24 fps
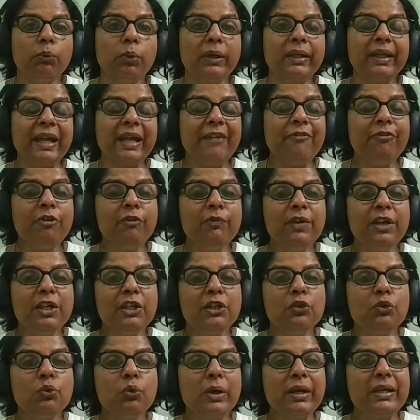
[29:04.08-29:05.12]
whatever we
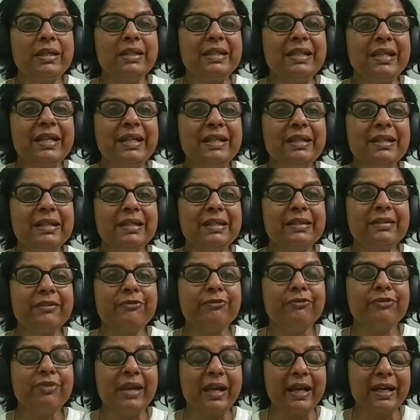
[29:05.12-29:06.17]
do as leaders
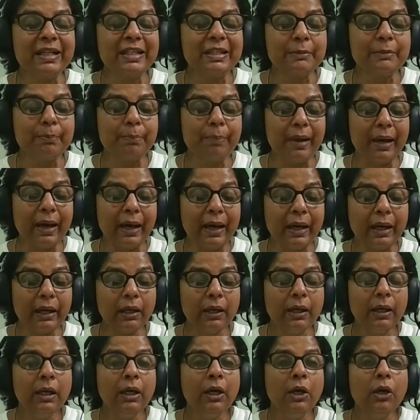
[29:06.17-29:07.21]
reflects back
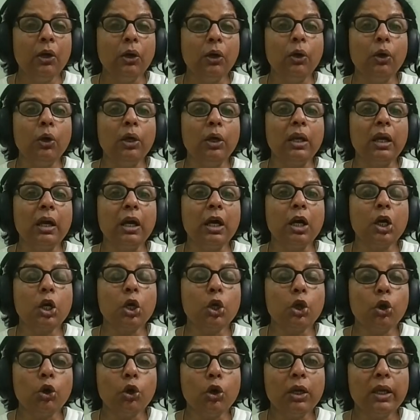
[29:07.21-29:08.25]
on our
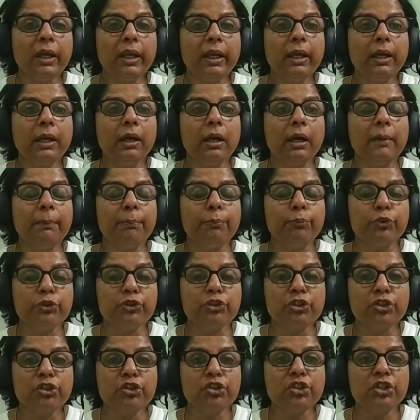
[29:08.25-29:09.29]
calling, our
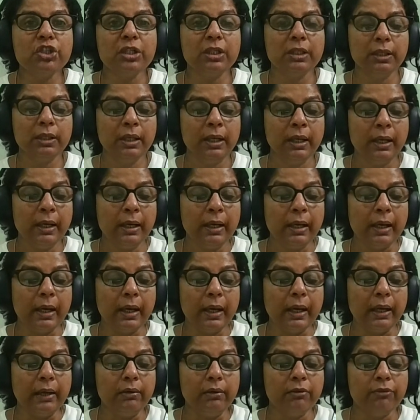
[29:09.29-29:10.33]
position,
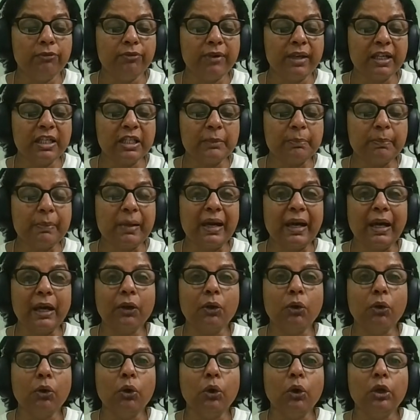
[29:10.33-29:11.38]
and reflects back
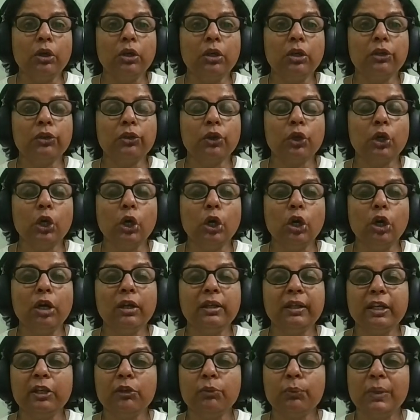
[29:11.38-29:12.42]
on the God
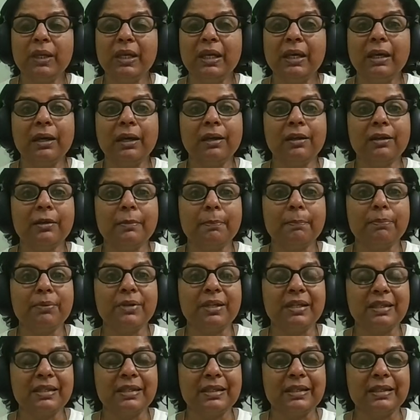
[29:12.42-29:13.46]
that we
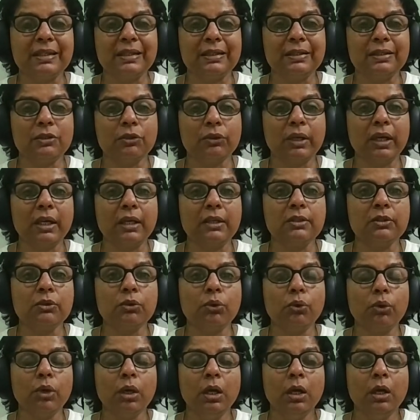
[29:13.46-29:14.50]
represent. Okay,
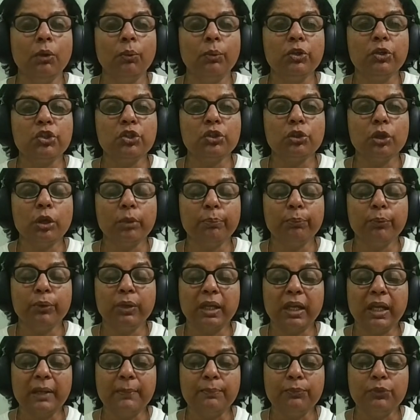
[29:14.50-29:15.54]
so we should not put
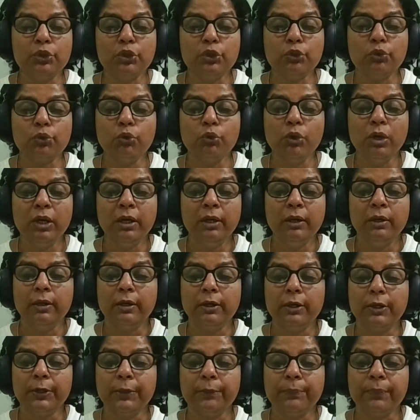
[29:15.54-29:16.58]
him to
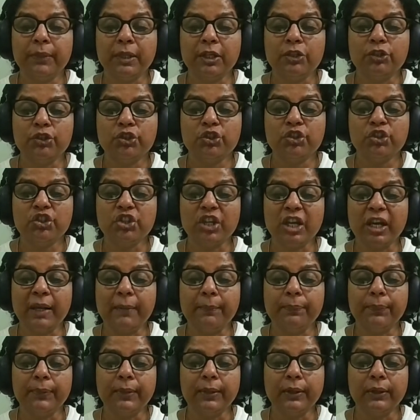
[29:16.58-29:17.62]
um,
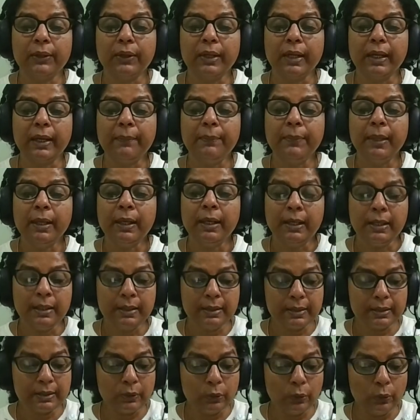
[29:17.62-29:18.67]
shame. Okay,
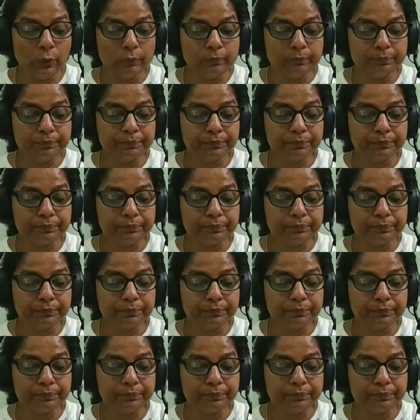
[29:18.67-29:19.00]
so